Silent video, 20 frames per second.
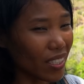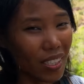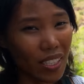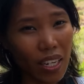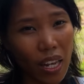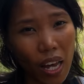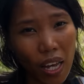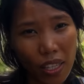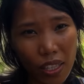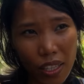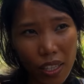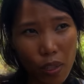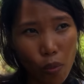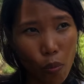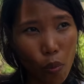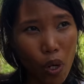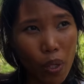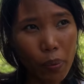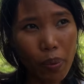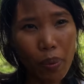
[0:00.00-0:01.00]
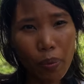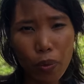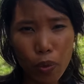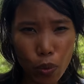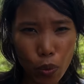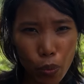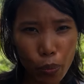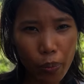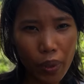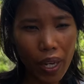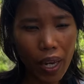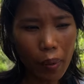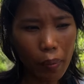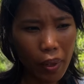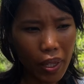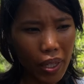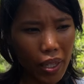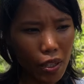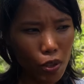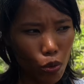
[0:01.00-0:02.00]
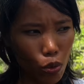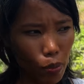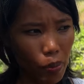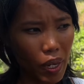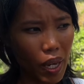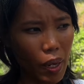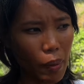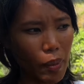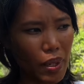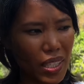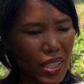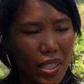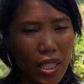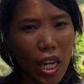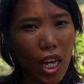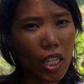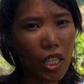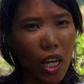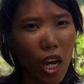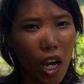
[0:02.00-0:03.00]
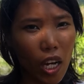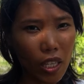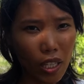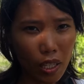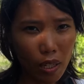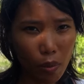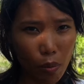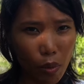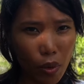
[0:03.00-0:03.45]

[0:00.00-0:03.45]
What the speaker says: it's not 1 p.m. to 2 p.m. I think 2 p.m. it's not hot